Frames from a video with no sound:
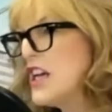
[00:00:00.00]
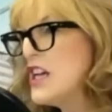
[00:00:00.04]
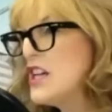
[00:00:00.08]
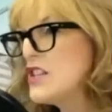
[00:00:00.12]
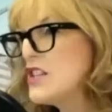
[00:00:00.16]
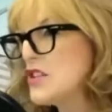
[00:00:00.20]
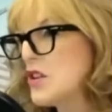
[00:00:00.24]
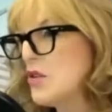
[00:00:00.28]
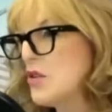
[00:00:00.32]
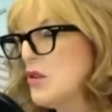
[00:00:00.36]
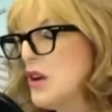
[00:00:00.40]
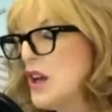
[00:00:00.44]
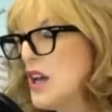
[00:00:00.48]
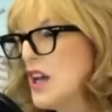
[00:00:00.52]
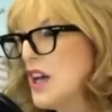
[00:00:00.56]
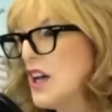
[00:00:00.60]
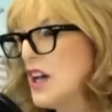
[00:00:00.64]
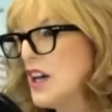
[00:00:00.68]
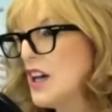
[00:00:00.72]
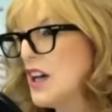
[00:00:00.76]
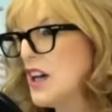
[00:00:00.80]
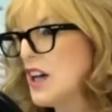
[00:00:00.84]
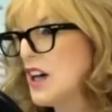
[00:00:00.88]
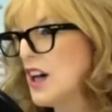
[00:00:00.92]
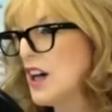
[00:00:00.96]
So
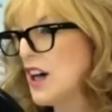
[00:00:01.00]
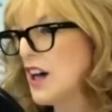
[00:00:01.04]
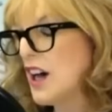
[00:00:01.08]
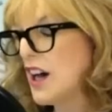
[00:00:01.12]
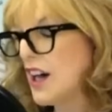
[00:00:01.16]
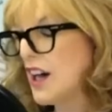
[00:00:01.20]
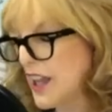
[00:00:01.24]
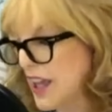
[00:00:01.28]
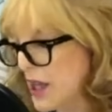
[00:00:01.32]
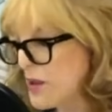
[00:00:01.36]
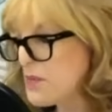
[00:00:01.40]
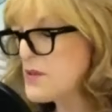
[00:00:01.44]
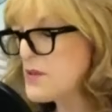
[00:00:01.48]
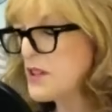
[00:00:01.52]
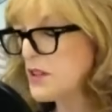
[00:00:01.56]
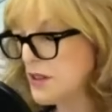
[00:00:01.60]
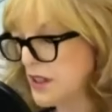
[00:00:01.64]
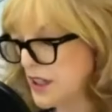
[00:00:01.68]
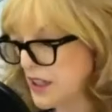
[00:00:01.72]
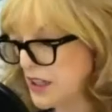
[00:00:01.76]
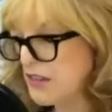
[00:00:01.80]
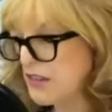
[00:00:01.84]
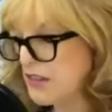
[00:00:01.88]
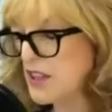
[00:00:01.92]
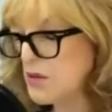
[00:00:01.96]
I
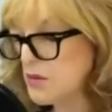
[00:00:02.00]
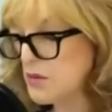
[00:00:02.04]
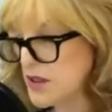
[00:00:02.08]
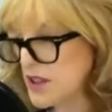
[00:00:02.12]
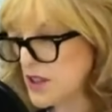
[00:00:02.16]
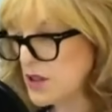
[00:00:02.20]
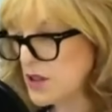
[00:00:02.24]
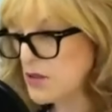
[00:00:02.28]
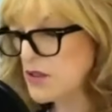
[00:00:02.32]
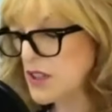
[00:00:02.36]
absolutely agree with you.